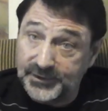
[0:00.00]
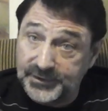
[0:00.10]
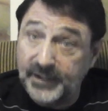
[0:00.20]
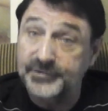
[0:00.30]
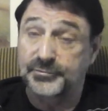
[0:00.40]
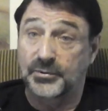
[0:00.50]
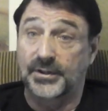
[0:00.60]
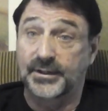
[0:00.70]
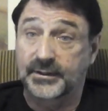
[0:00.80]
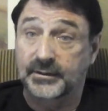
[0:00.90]
does
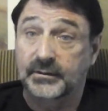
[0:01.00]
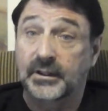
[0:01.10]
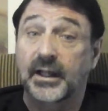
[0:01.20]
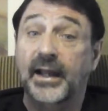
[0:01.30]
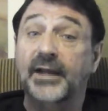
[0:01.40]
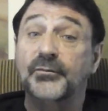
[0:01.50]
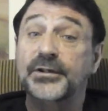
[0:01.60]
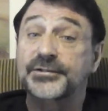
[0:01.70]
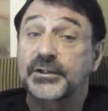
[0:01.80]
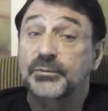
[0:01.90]
work, and
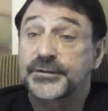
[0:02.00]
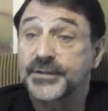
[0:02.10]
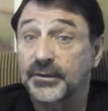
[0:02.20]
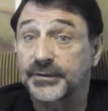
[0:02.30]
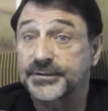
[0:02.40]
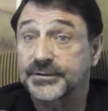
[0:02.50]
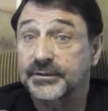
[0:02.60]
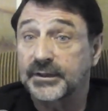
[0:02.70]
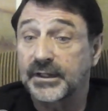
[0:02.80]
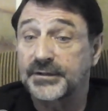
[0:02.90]
we see results.
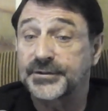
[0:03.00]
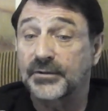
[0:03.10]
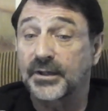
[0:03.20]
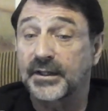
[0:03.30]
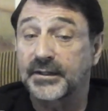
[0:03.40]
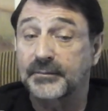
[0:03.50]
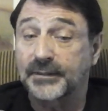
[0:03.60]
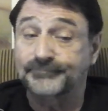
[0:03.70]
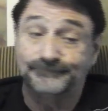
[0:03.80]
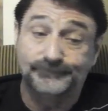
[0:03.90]
And
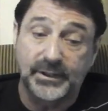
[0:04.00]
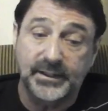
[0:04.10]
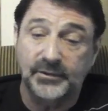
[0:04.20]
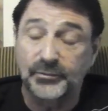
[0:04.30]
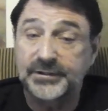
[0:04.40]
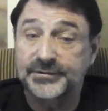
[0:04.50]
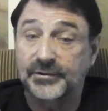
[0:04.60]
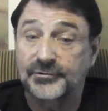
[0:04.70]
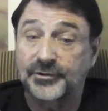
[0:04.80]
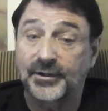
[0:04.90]
so being a
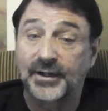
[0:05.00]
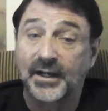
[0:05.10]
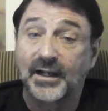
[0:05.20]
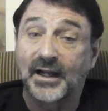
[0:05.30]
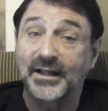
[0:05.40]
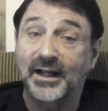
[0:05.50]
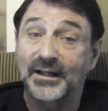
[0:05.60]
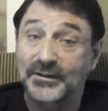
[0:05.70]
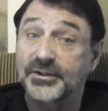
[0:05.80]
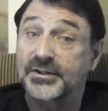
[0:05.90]
researcher,
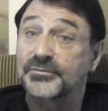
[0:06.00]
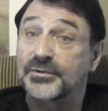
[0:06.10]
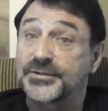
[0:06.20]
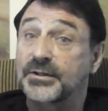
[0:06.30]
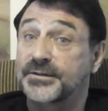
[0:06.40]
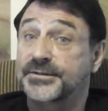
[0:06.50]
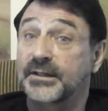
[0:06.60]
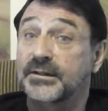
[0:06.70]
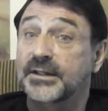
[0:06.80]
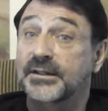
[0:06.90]
I look at results.
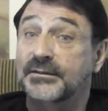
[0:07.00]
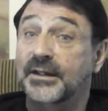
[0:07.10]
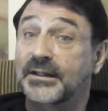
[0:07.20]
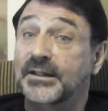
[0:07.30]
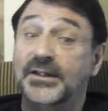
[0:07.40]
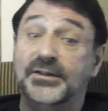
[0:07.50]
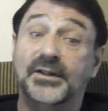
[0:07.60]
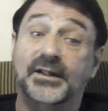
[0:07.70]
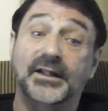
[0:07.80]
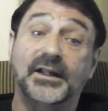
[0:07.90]
I look at
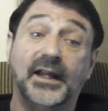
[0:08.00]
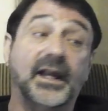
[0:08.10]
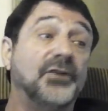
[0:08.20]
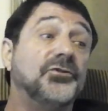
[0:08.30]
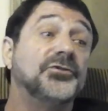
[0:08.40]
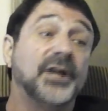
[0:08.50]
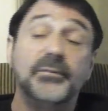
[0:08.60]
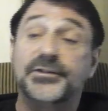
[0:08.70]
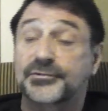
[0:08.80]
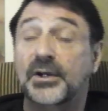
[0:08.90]
can you
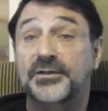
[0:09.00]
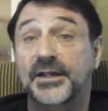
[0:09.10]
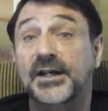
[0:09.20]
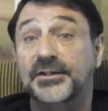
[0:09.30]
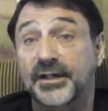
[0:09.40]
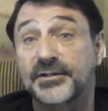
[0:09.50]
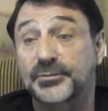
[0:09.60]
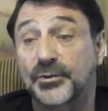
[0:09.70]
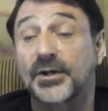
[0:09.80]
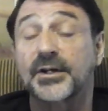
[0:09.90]
demonstrate that it does
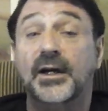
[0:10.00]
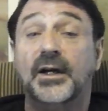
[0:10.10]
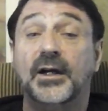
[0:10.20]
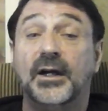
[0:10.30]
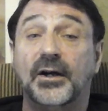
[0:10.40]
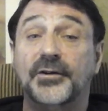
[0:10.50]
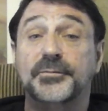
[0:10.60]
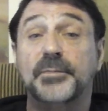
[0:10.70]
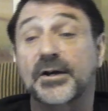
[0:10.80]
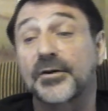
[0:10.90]
work, or
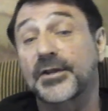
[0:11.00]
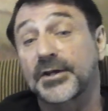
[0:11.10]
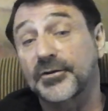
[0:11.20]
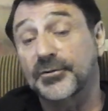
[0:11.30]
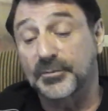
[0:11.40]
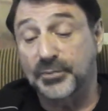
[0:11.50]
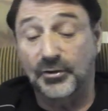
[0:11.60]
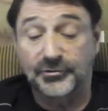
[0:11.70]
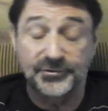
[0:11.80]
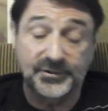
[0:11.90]
it's better than other
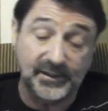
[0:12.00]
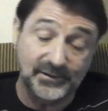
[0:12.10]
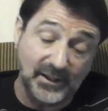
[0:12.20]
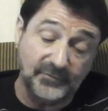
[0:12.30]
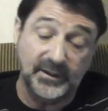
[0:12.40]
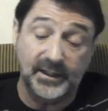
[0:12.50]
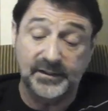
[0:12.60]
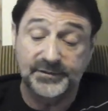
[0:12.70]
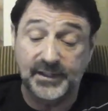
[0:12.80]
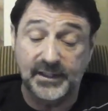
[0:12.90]
approaches. And I
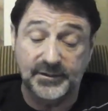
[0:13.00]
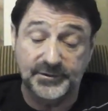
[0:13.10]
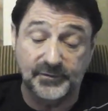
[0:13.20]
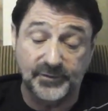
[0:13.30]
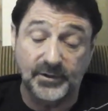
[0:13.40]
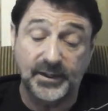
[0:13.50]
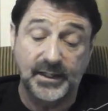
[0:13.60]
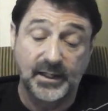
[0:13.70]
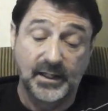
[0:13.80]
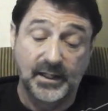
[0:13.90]
can say it is a very